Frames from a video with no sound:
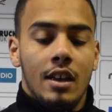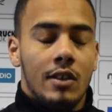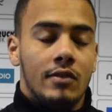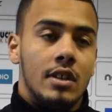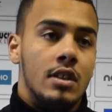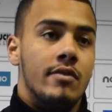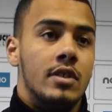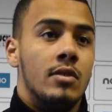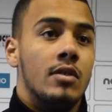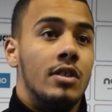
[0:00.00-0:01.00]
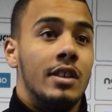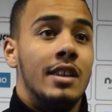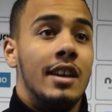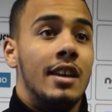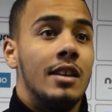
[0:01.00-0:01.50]
and obviously the result on the
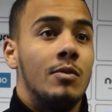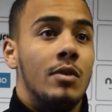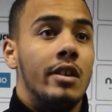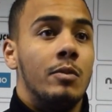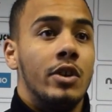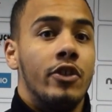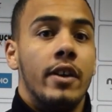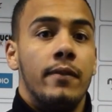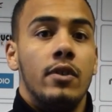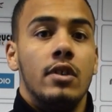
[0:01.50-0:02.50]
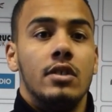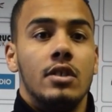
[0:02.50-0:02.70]
day were great for us.